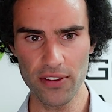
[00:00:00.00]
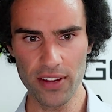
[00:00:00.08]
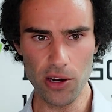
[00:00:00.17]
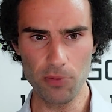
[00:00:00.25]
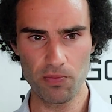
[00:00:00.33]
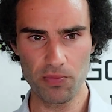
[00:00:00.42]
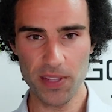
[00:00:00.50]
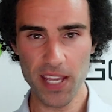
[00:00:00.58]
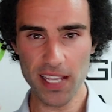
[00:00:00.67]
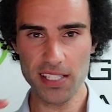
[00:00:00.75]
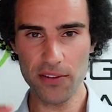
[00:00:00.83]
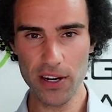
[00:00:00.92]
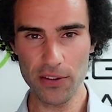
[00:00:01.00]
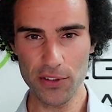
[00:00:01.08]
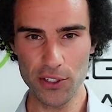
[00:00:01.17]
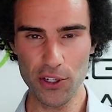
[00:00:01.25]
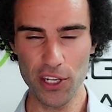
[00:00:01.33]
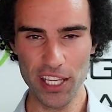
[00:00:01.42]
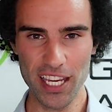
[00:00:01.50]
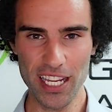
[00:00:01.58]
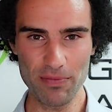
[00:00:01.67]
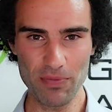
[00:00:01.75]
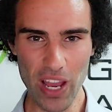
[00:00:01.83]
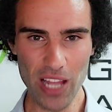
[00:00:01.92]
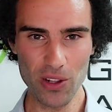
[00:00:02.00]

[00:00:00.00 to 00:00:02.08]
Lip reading: So thanks everyone for tuning in.